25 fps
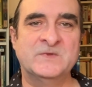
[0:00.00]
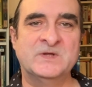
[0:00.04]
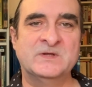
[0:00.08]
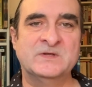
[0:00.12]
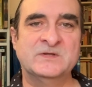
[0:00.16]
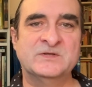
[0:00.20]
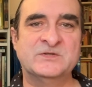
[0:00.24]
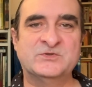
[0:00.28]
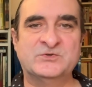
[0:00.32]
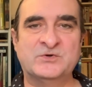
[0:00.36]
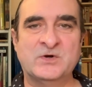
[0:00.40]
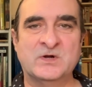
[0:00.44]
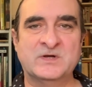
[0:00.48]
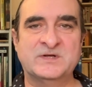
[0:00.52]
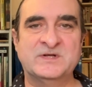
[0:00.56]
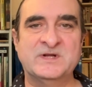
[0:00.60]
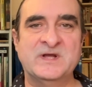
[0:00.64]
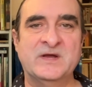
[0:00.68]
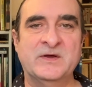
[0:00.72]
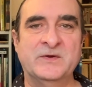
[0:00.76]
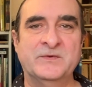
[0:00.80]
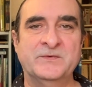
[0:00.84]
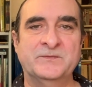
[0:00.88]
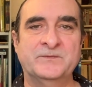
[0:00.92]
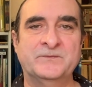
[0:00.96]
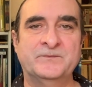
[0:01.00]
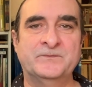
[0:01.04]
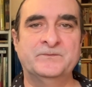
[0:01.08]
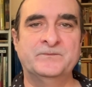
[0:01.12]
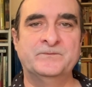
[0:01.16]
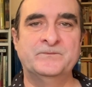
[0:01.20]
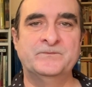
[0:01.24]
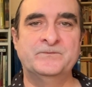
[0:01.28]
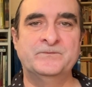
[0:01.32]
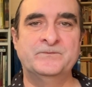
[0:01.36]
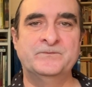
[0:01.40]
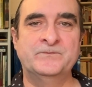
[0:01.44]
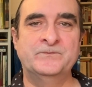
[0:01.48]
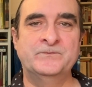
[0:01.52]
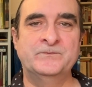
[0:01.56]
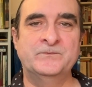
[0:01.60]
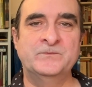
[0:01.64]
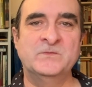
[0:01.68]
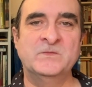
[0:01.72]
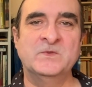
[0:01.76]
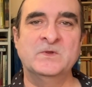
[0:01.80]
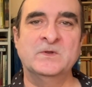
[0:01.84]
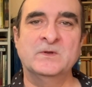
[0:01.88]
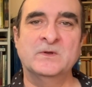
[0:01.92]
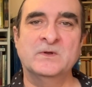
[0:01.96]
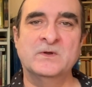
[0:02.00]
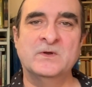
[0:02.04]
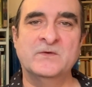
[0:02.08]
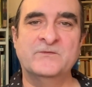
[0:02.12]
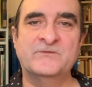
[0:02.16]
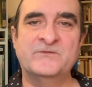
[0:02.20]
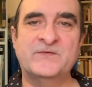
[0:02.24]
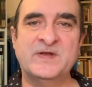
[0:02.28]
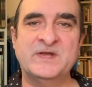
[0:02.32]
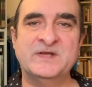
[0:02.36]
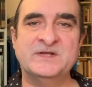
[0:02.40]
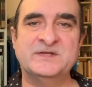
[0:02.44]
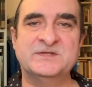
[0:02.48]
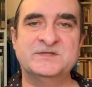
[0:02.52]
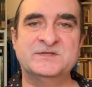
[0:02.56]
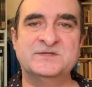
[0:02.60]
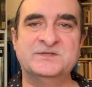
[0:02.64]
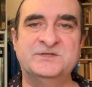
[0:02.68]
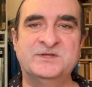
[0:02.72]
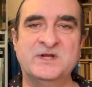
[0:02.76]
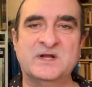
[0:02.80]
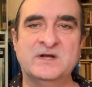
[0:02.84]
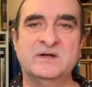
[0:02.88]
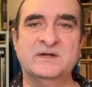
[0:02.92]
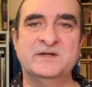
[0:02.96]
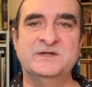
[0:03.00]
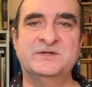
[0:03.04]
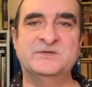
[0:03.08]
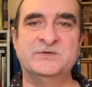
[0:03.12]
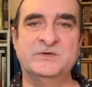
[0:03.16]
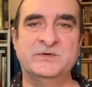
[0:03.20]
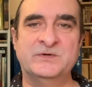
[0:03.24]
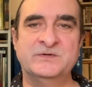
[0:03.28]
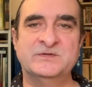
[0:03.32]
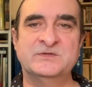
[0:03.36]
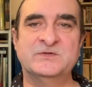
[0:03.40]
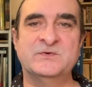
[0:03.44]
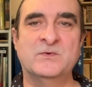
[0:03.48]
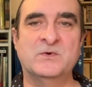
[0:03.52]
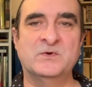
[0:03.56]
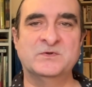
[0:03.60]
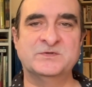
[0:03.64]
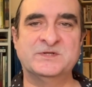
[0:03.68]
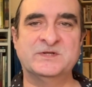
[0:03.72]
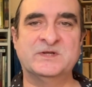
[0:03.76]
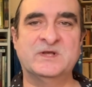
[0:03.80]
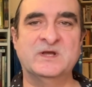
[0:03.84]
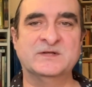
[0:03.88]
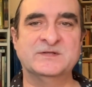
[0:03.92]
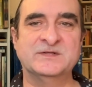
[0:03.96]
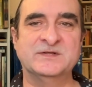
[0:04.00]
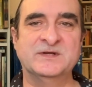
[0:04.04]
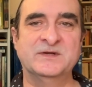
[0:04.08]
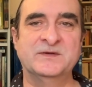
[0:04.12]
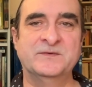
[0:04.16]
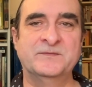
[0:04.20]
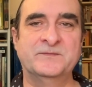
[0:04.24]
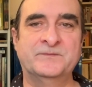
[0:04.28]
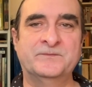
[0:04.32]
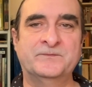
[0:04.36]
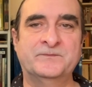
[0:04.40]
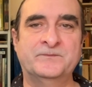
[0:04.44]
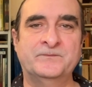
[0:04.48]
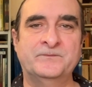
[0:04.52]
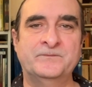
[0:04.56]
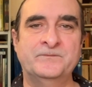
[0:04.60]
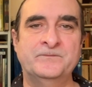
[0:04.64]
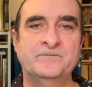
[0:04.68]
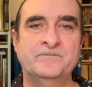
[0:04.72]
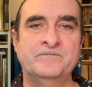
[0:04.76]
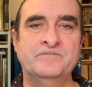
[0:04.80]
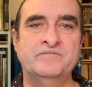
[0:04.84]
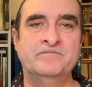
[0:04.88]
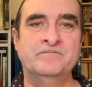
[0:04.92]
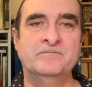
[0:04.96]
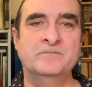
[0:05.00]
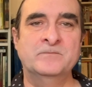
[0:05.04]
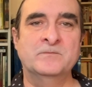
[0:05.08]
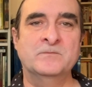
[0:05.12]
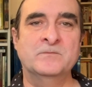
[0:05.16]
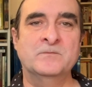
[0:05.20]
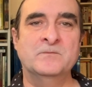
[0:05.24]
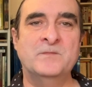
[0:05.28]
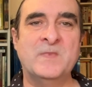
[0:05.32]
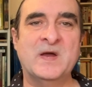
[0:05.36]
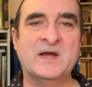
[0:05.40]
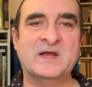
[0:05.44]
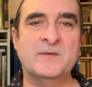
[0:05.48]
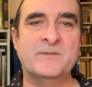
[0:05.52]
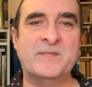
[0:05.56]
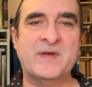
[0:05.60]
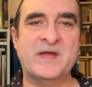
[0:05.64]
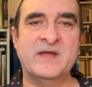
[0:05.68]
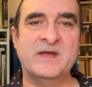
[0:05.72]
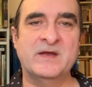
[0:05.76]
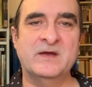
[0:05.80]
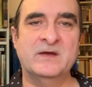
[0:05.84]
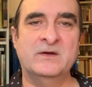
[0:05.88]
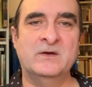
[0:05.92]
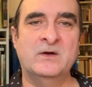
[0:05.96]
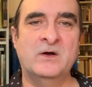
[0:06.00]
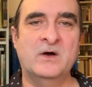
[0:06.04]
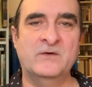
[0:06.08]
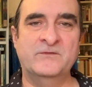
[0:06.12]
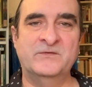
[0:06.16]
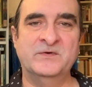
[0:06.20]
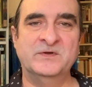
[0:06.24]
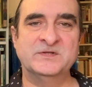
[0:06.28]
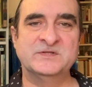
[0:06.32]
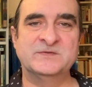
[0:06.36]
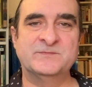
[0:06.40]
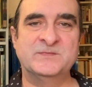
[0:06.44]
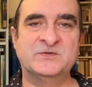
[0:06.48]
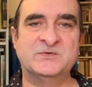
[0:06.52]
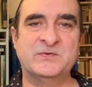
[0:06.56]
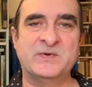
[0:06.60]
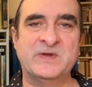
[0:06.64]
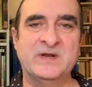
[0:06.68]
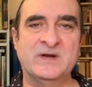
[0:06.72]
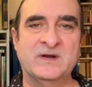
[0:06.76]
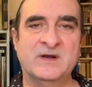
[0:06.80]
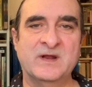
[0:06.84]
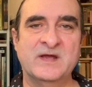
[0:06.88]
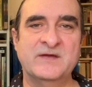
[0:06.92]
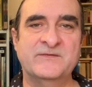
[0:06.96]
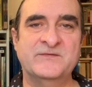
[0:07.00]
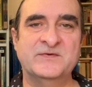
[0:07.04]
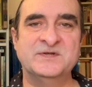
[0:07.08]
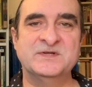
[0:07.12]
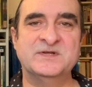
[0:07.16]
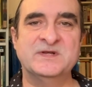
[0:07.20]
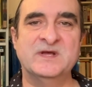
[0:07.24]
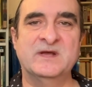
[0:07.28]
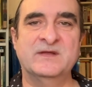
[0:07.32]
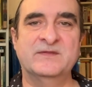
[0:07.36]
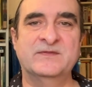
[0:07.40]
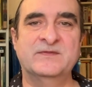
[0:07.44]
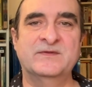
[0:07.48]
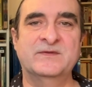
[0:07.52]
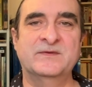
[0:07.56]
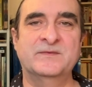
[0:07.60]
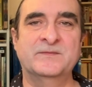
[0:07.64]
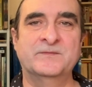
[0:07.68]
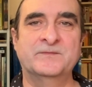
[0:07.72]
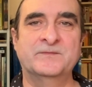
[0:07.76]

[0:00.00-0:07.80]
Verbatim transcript: Struck down, her face gently turned towards the gutter, Maccabea hovers between life and death.